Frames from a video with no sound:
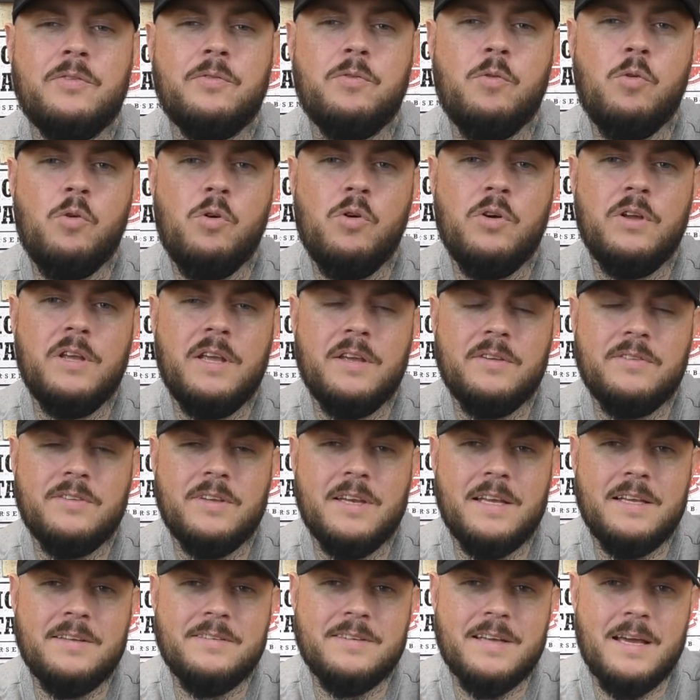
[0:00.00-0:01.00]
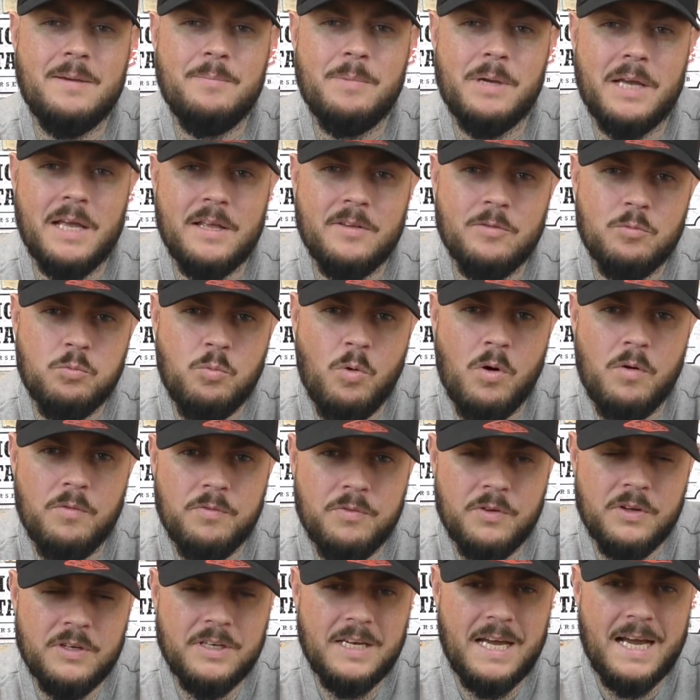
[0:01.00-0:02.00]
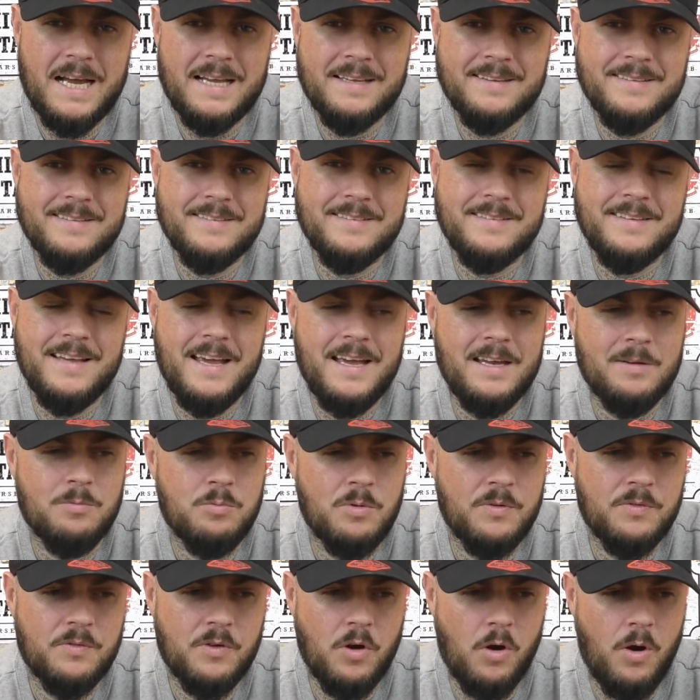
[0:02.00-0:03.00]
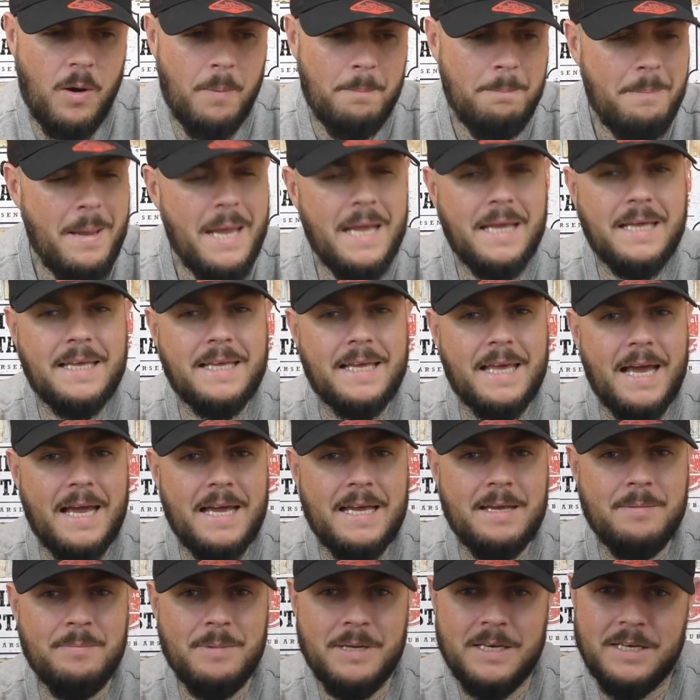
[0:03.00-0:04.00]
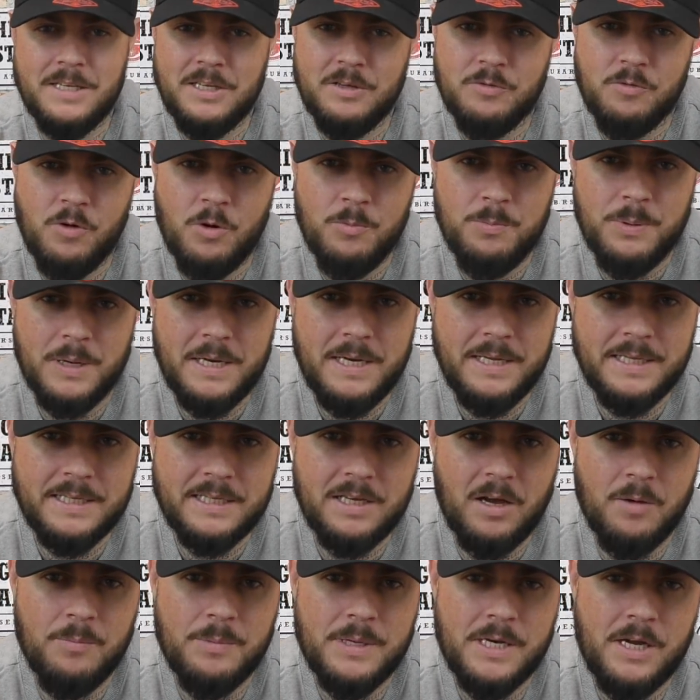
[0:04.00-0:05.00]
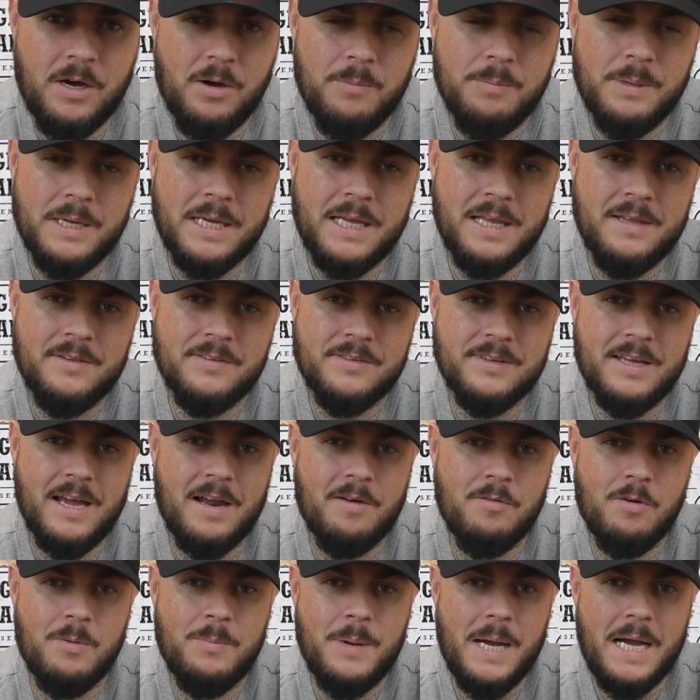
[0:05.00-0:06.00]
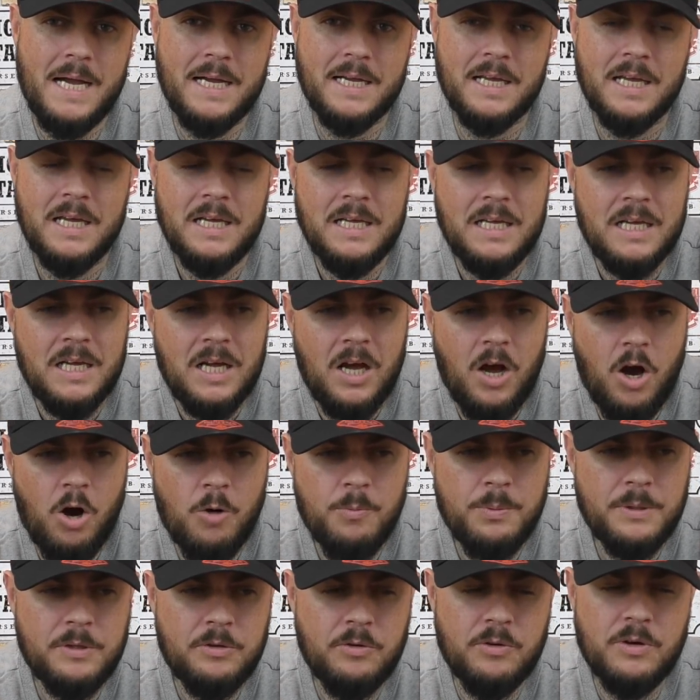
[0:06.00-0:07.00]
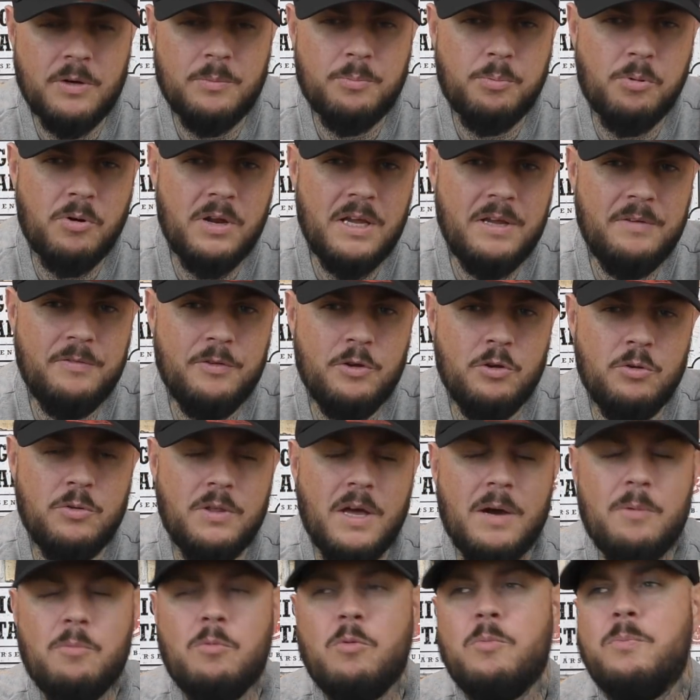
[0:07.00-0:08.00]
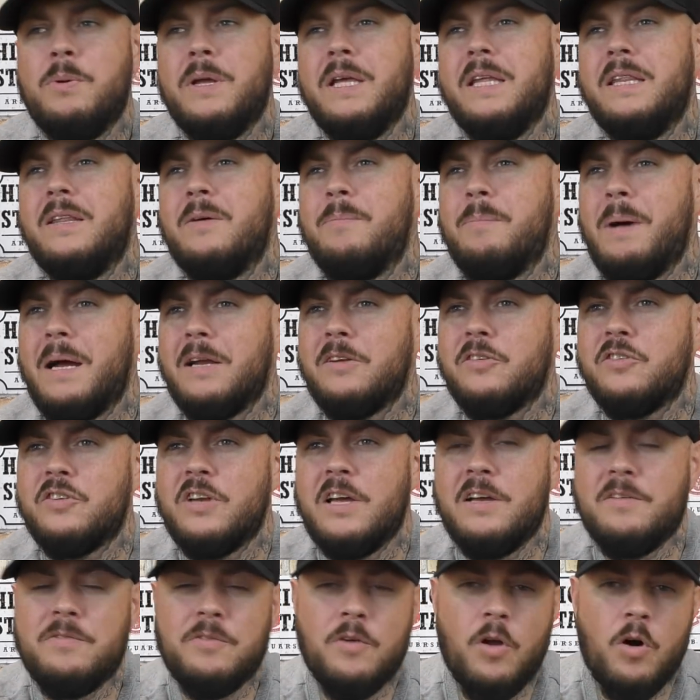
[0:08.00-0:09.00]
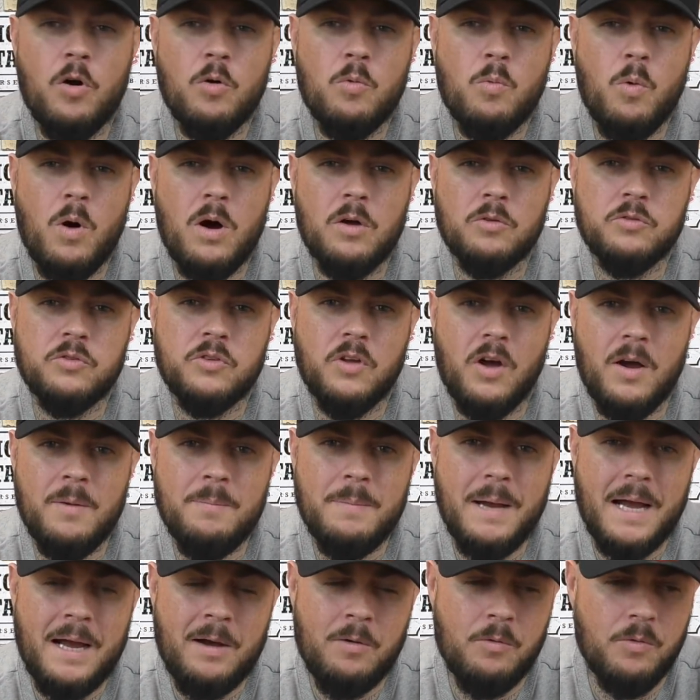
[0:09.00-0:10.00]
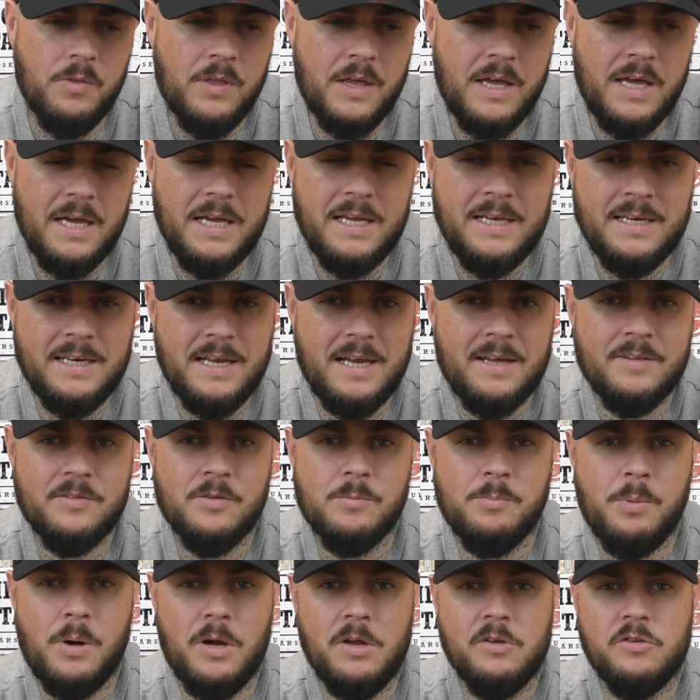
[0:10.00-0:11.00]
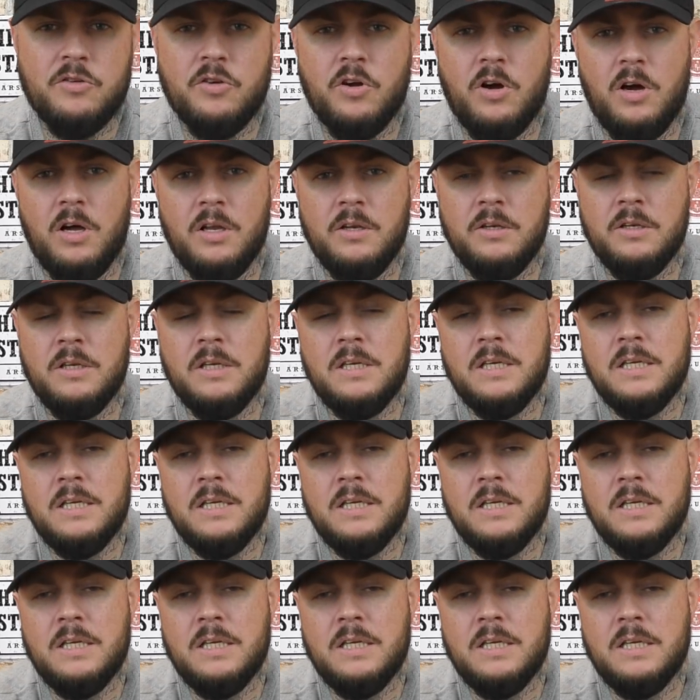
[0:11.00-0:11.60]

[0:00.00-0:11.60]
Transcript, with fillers: for yesterday's game against Watford. As said, we've got a big game in the Europa League coming up against Karabakh. I'll be doing a preview. There will be the match day vlog whilst I'm out there in Azerbaijan.